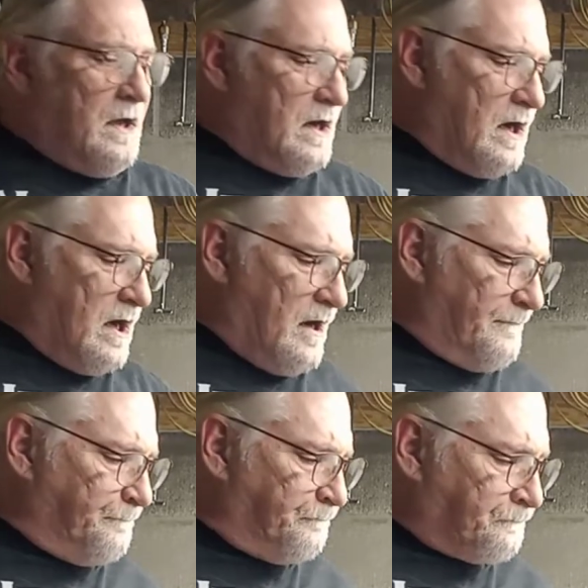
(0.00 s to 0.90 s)

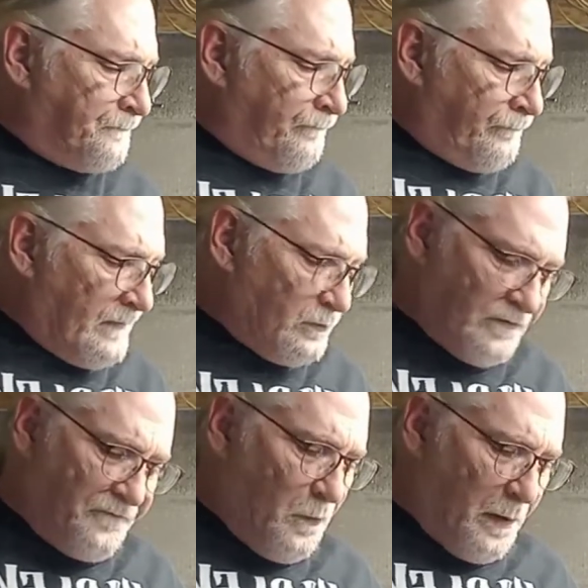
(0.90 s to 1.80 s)
There's a
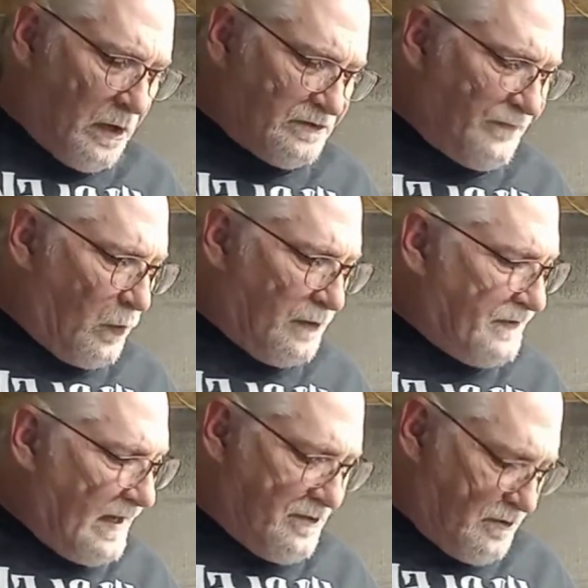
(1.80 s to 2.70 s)
few parts for it
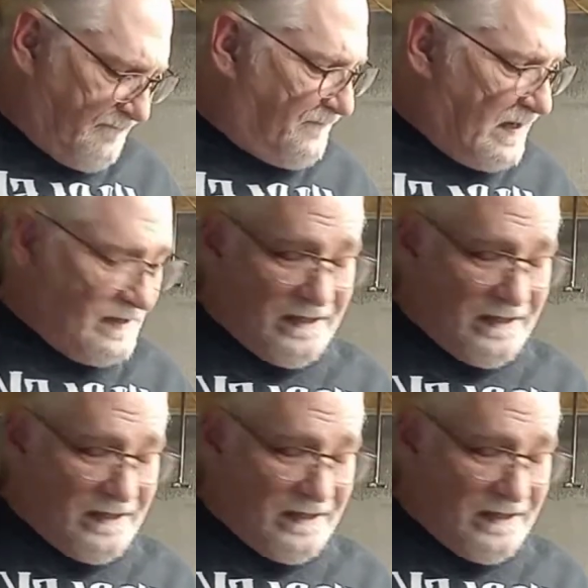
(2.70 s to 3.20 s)
that I couldn't find.